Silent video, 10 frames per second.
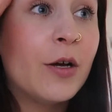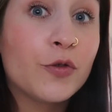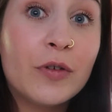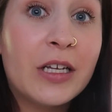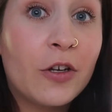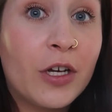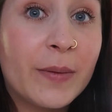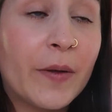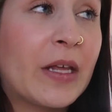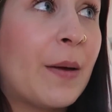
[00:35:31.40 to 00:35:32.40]
was really annoyed
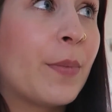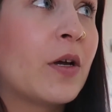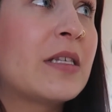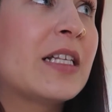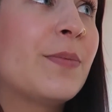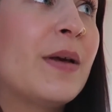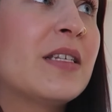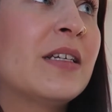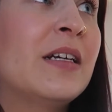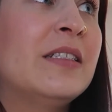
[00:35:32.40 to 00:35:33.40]
about that, because that's
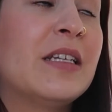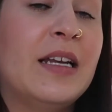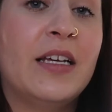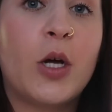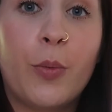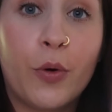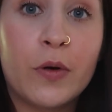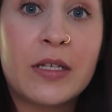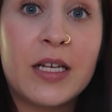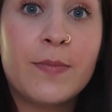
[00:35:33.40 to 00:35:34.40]
basically delayed our
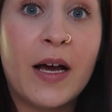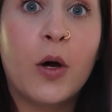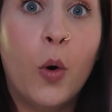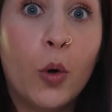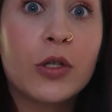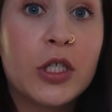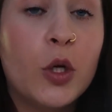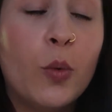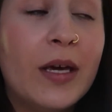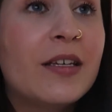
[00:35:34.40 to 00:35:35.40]
process by a whole
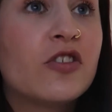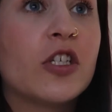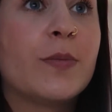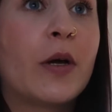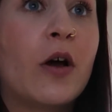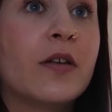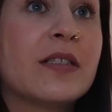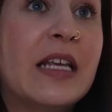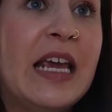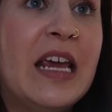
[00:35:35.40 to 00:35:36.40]
2 weeks, just
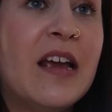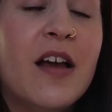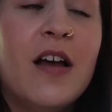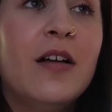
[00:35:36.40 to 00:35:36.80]
because they